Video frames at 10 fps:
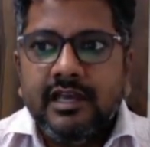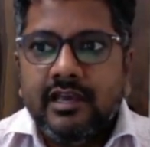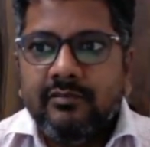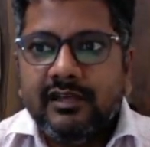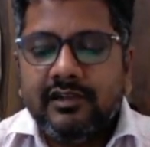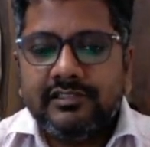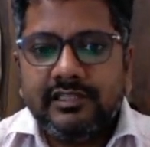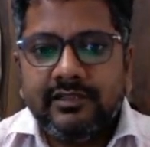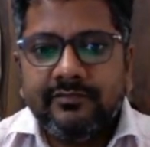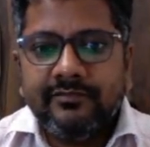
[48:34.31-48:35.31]
because
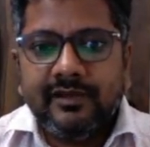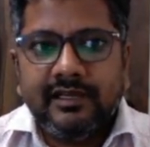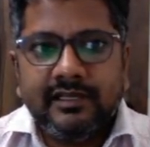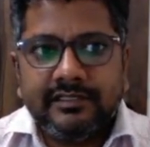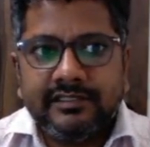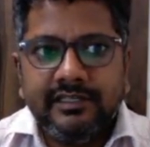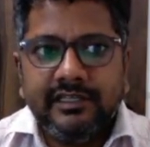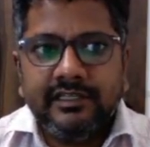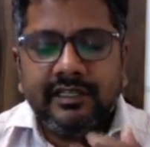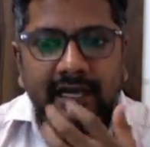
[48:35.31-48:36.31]
if see
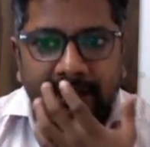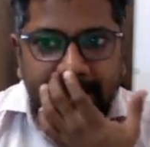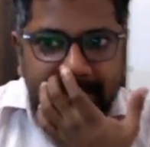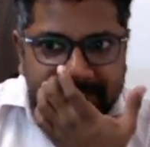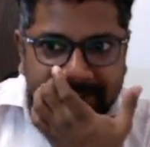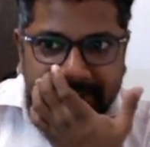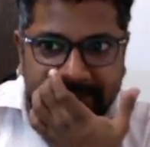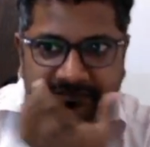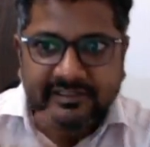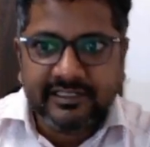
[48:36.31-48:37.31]
in the
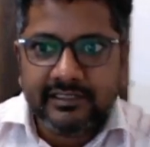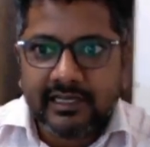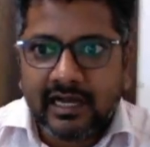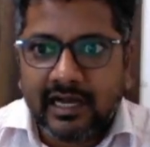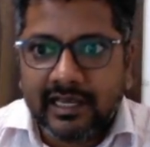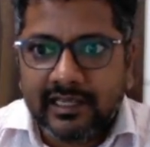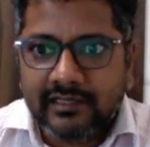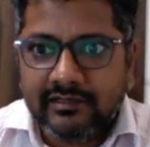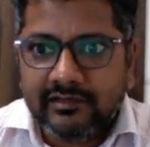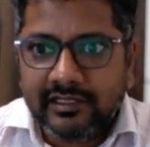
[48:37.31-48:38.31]
hydration, see
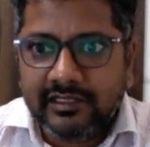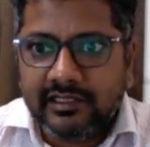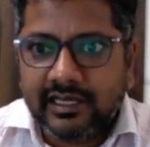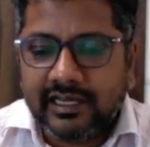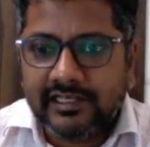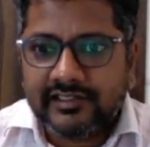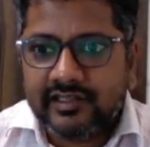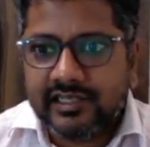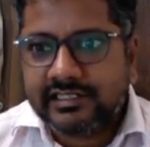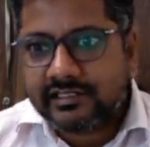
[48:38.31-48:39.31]
ion in the
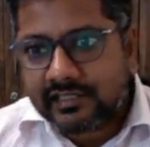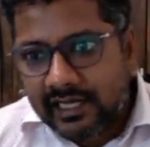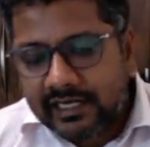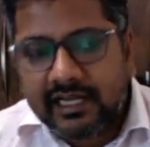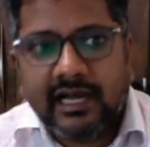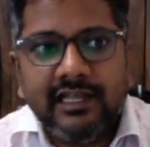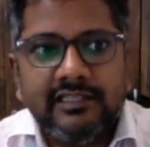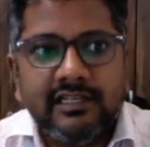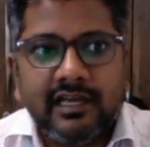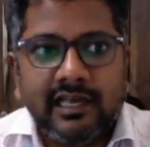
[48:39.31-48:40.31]
gaseous and ion in
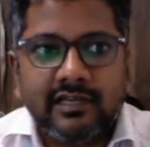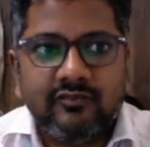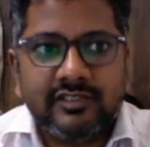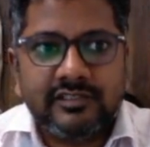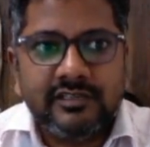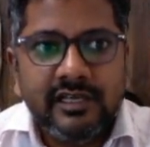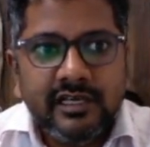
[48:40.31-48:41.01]
the aqueous,